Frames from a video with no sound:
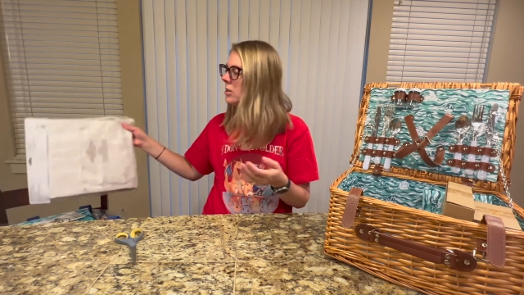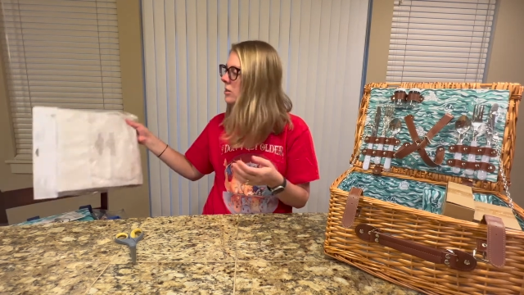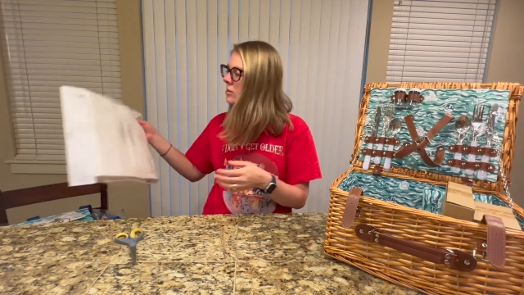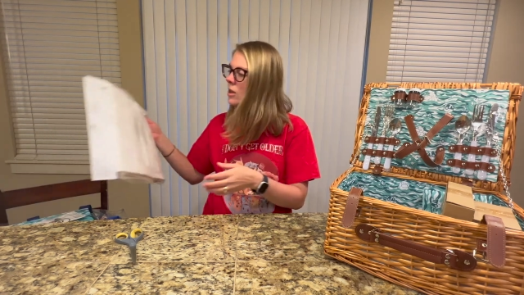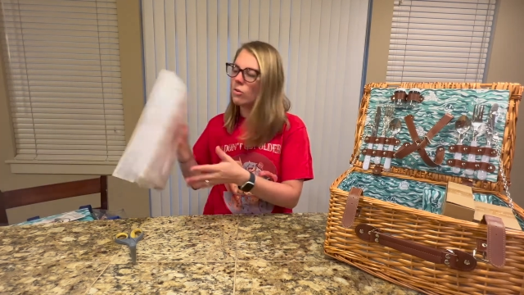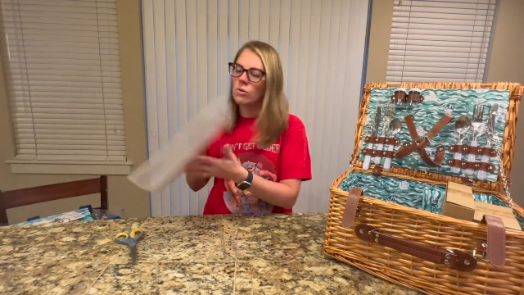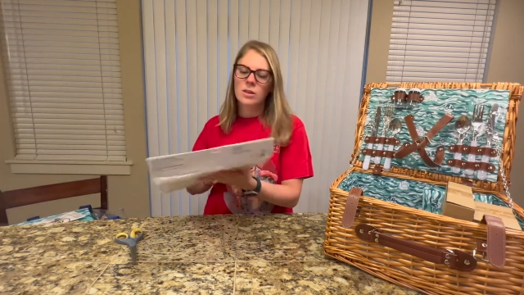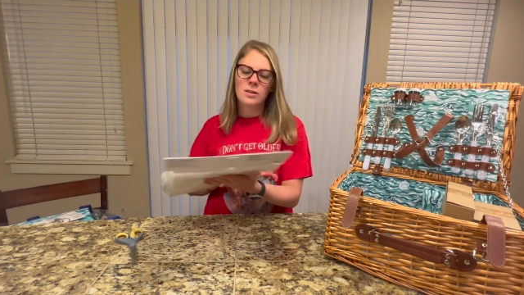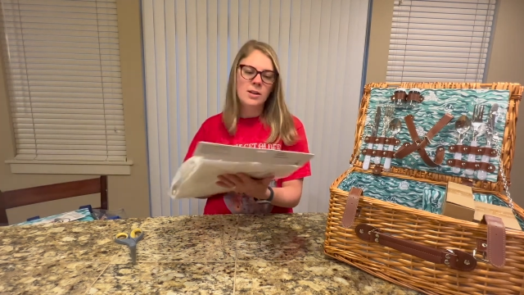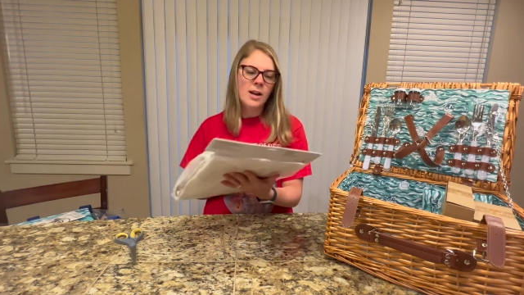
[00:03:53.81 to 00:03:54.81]
So
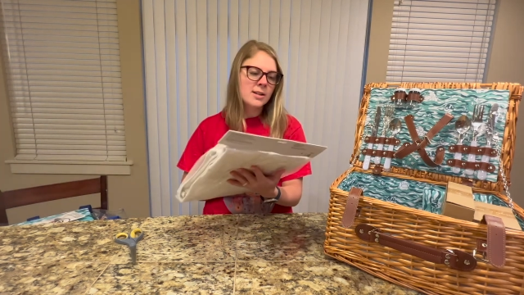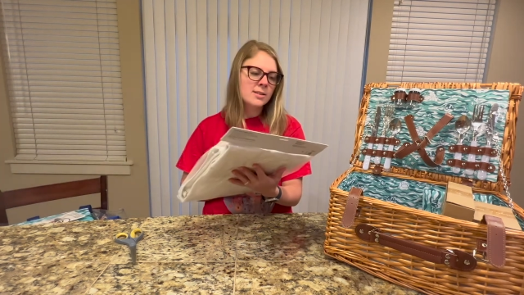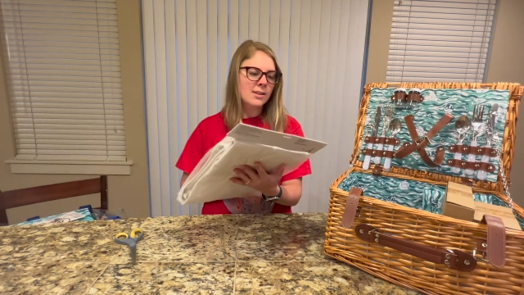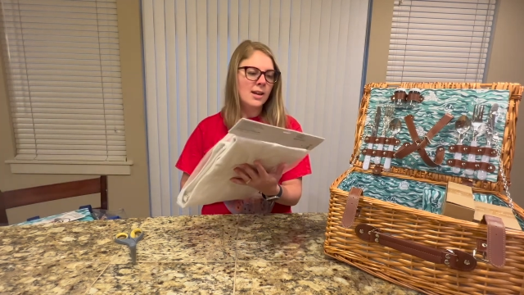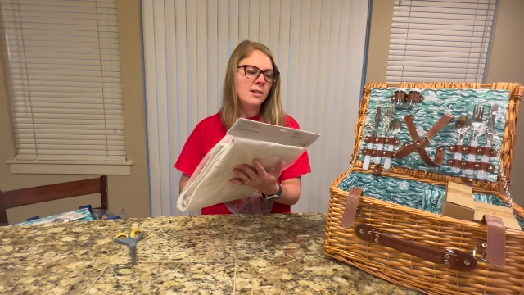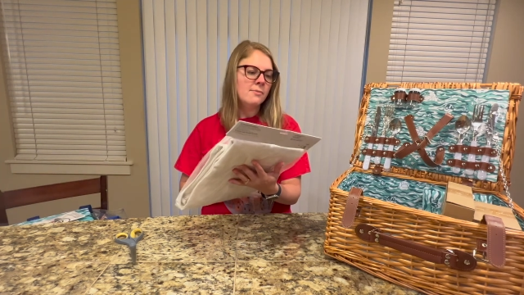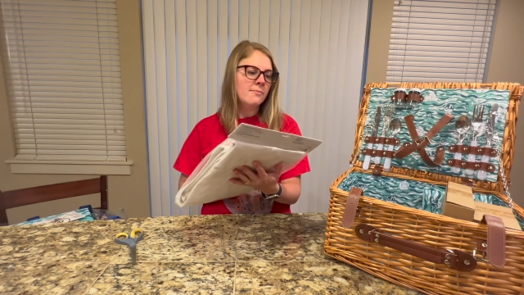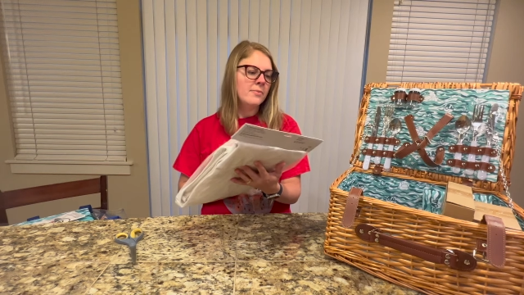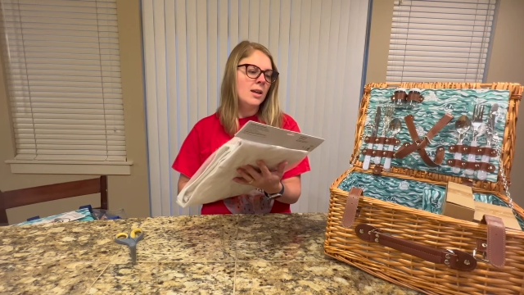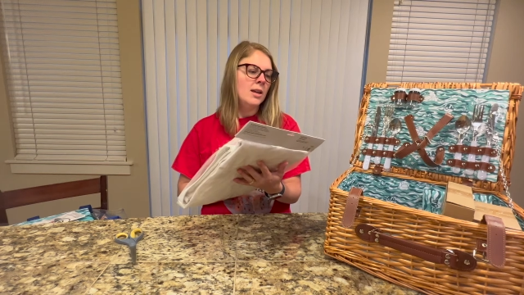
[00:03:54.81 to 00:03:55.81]
the next thing
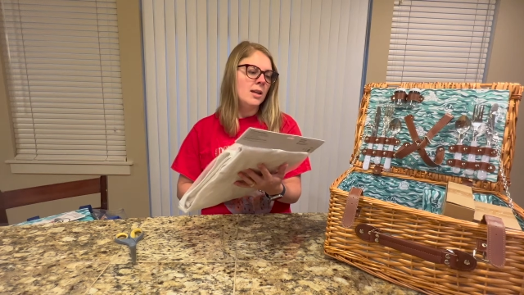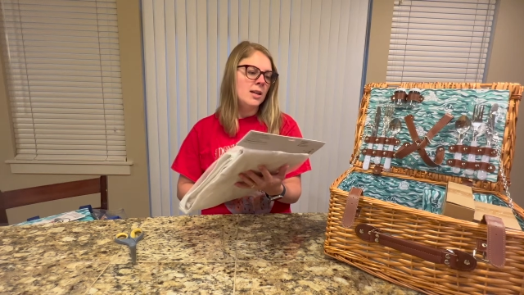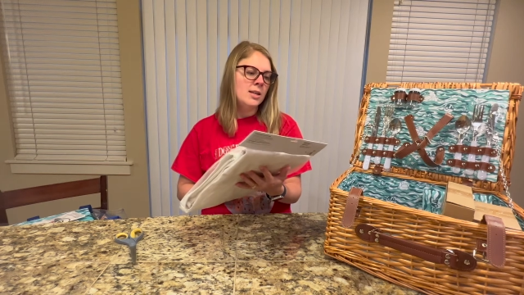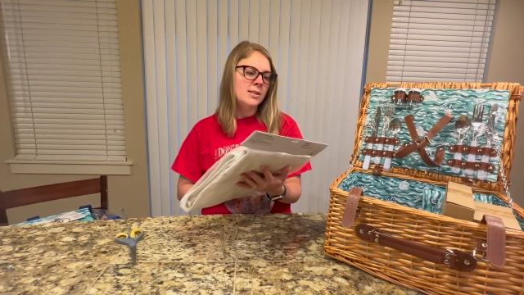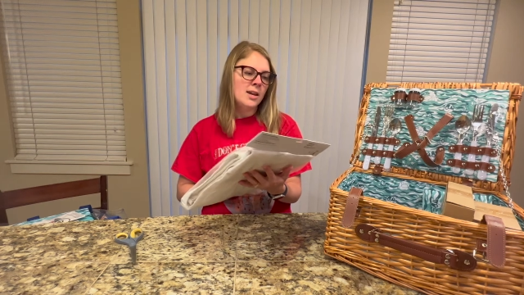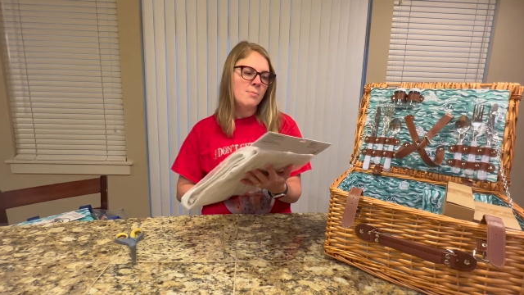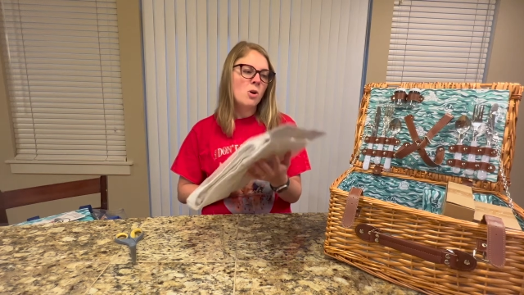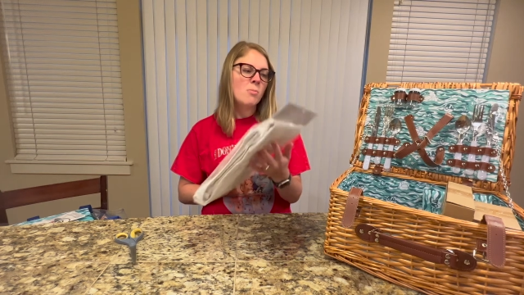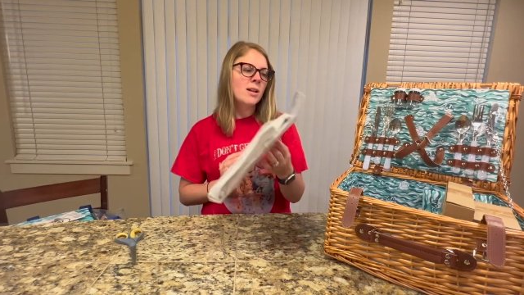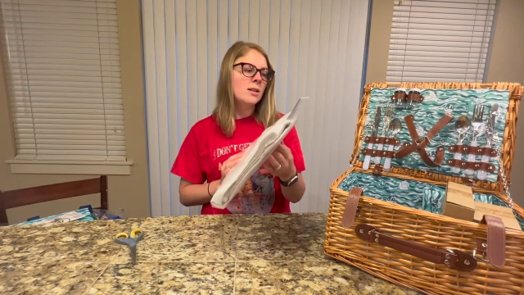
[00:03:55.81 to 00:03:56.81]
is a
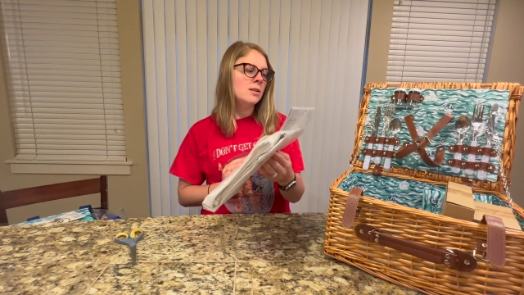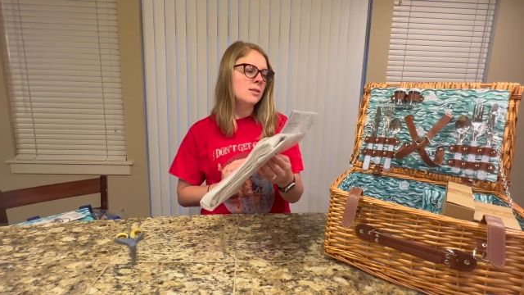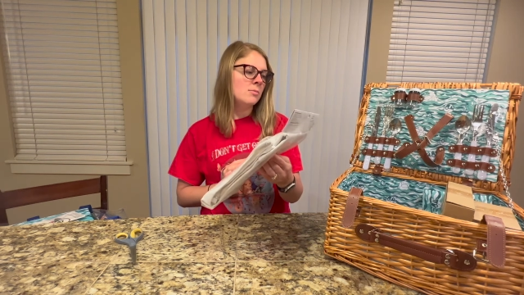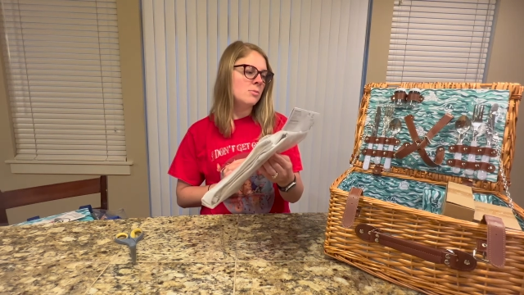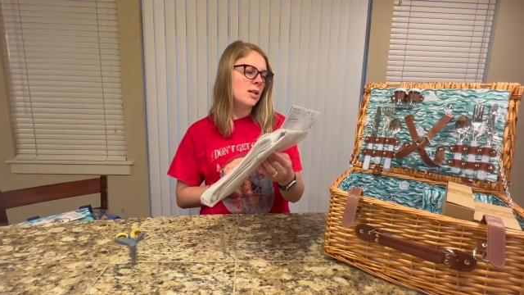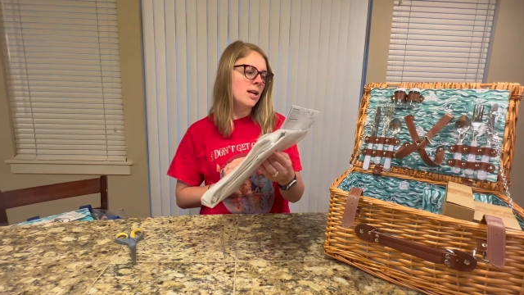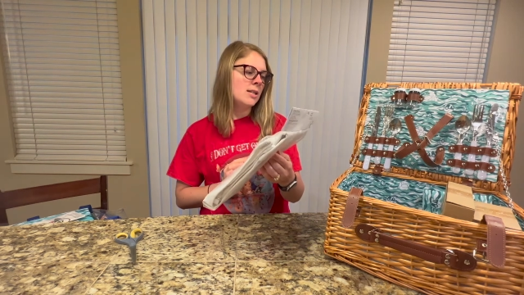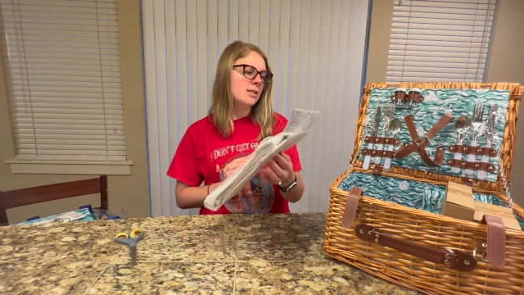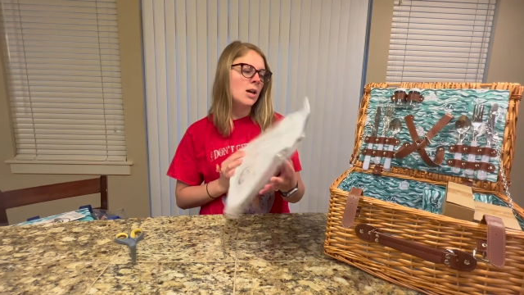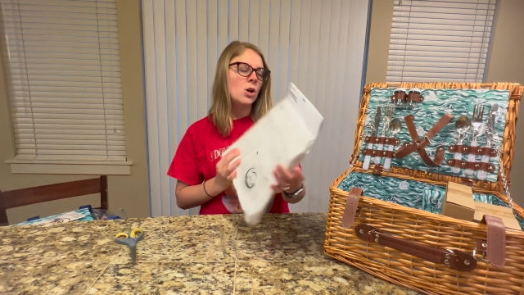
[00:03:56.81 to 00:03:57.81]
Pokemon Summer
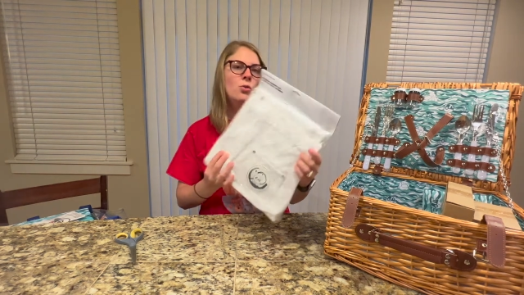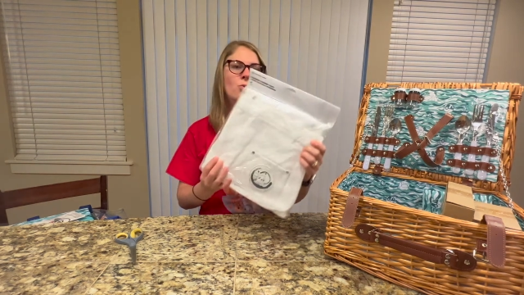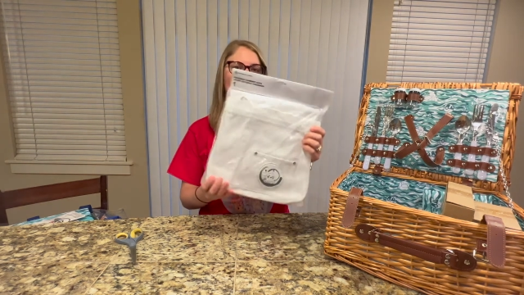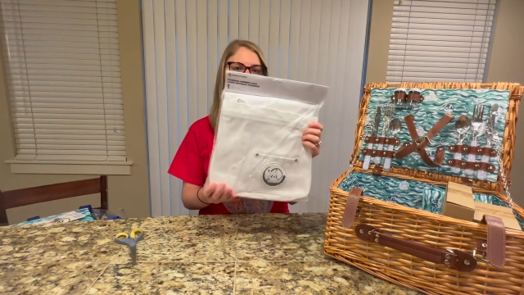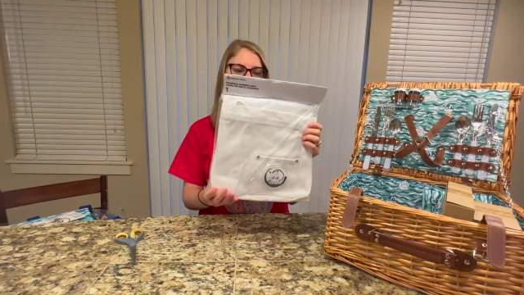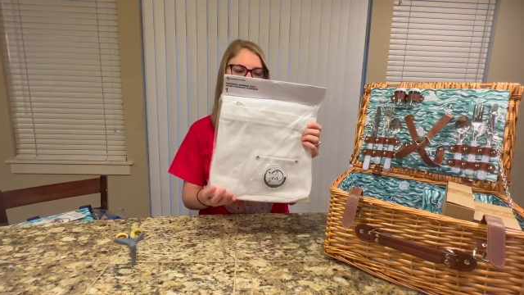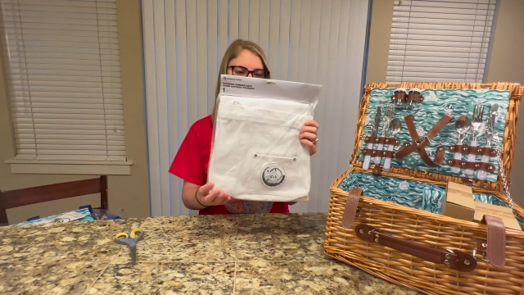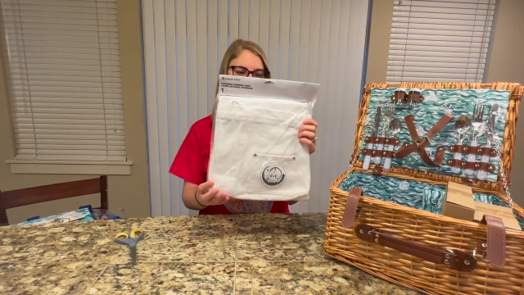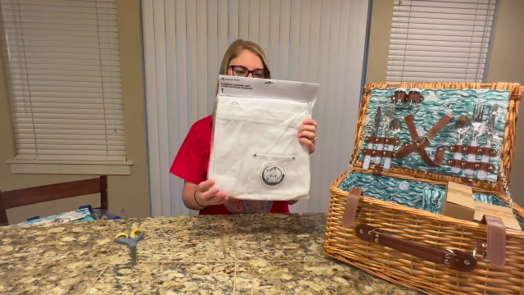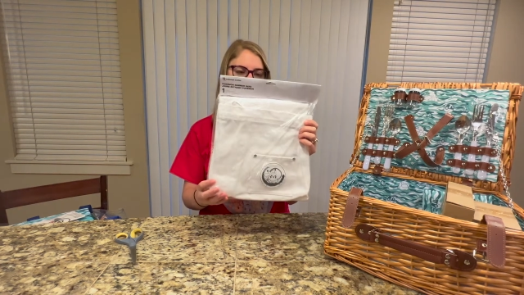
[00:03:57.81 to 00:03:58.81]
Days grilling
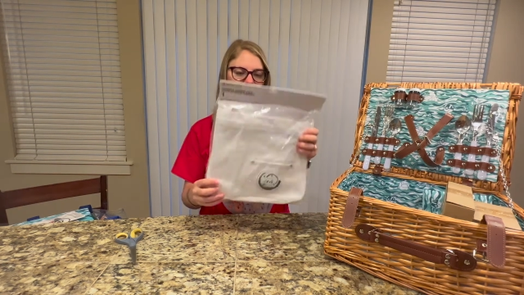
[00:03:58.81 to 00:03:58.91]
apron.